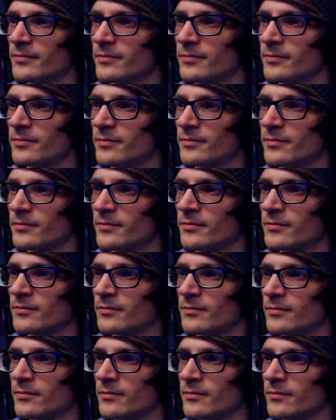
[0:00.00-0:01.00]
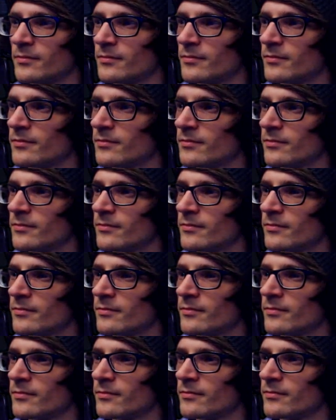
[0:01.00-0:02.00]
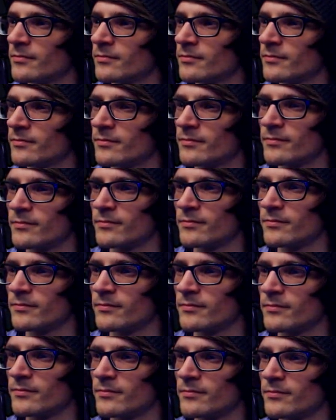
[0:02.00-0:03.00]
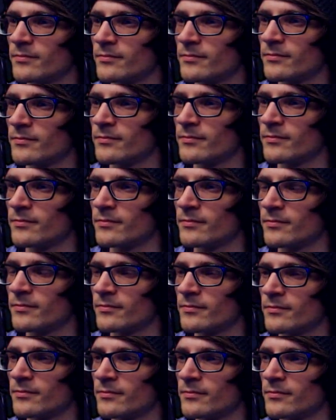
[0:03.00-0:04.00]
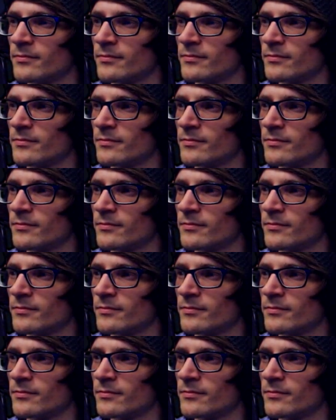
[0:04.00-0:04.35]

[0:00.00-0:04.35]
Nobody speaks.